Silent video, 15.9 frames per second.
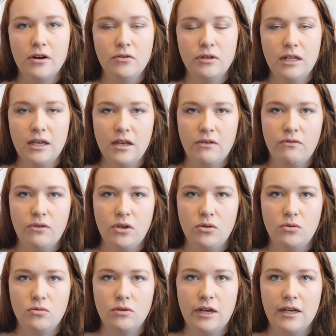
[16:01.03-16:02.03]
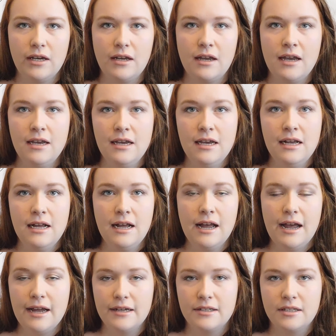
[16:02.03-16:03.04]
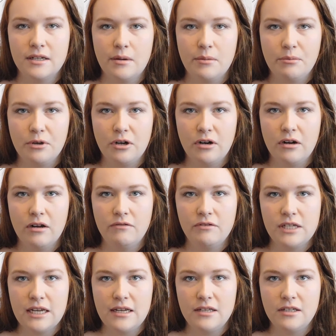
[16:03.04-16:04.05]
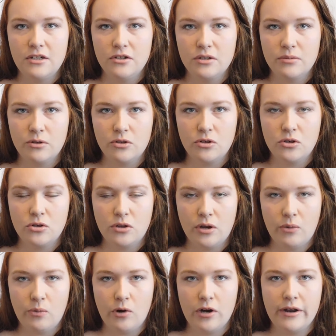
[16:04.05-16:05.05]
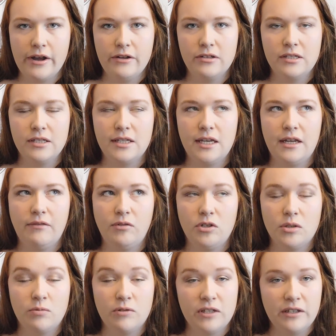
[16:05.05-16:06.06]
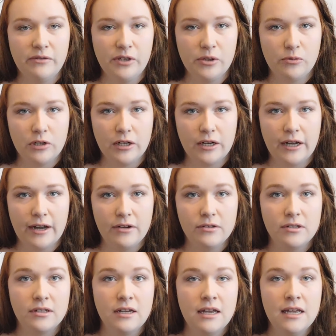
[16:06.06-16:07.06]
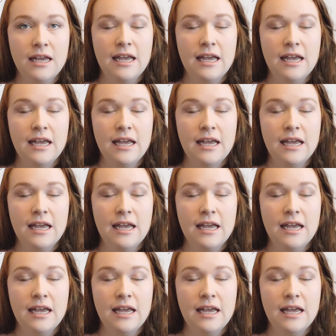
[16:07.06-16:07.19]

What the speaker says: only give you like X number of days that you're supposed to do their workouts, they give you specific workouts,